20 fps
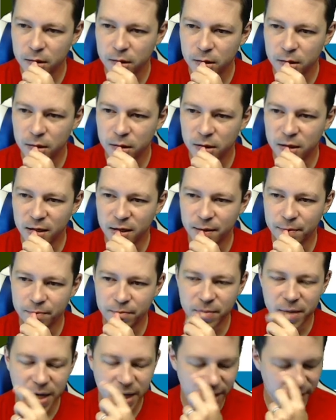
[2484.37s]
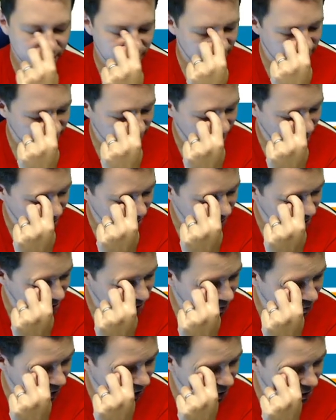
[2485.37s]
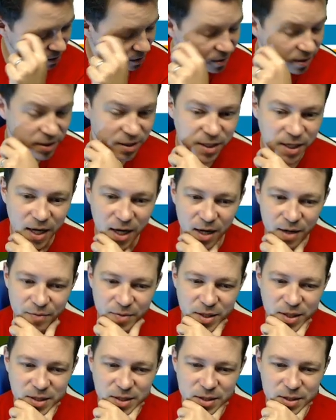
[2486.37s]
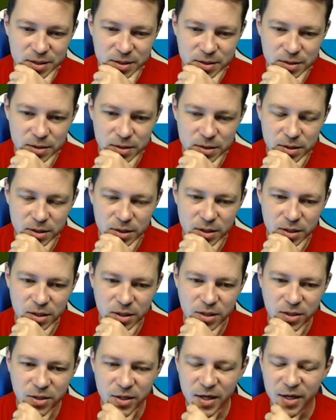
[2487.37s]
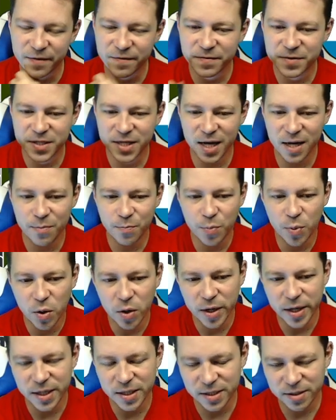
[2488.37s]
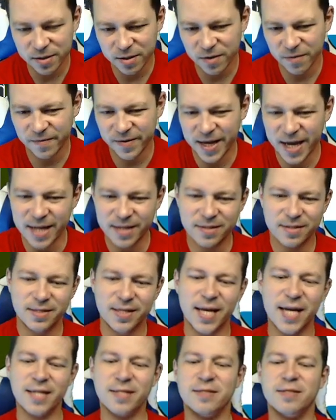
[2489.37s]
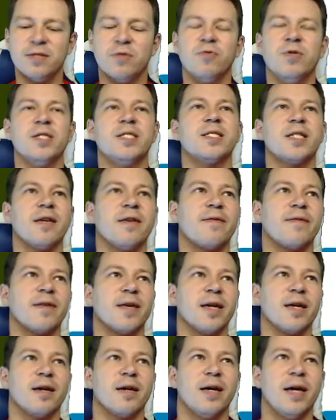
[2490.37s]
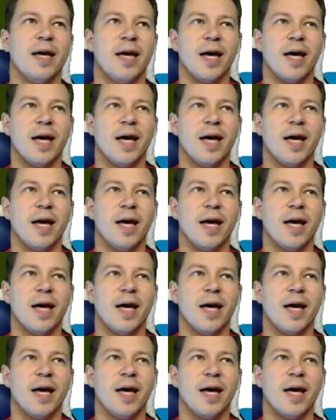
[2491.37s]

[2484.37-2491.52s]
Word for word: They might discard the spades on the diamonds. So I have 10 points, you know, that's that's the risky thing.